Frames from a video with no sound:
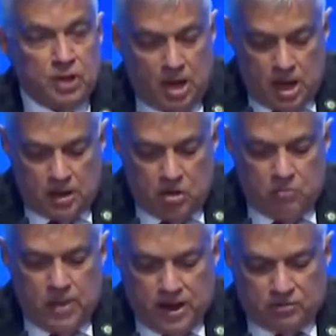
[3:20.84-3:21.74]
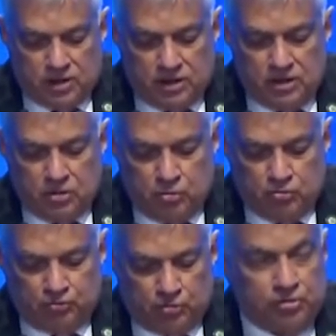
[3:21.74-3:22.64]
are now backtracking to
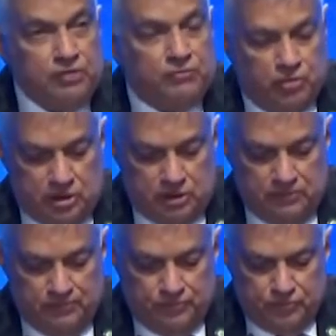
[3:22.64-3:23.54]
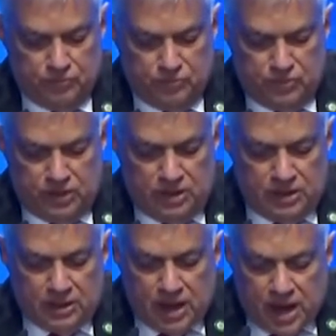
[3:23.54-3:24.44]
use fossil fuel.
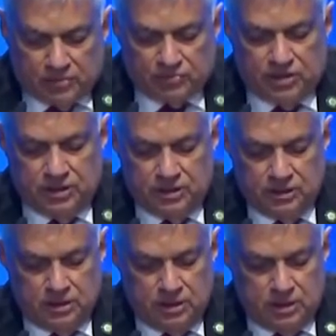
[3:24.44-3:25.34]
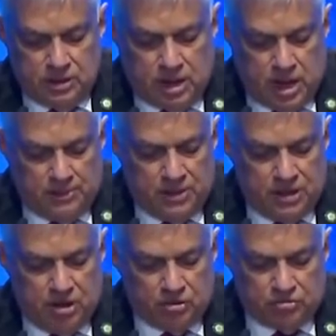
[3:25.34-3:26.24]
In the last year,
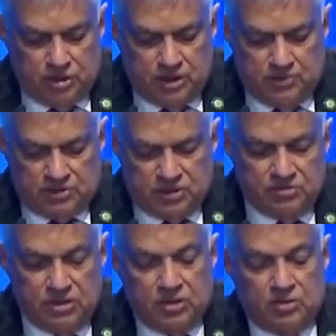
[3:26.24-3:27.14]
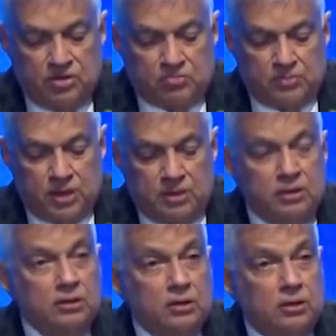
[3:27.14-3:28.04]
carbon dioxide emissions increased by
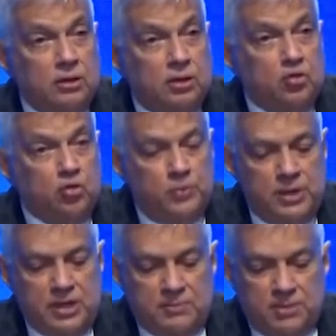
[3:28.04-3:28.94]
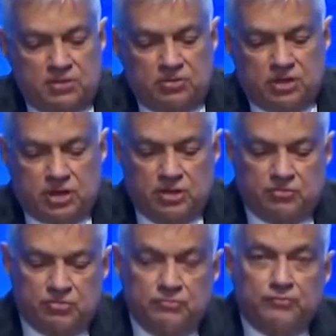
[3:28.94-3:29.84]
2 billion metric
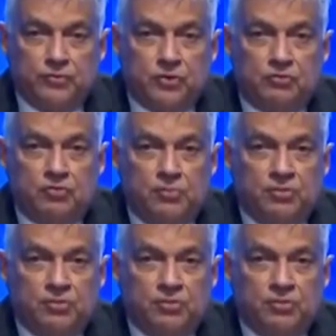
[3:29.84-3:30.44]
tons, from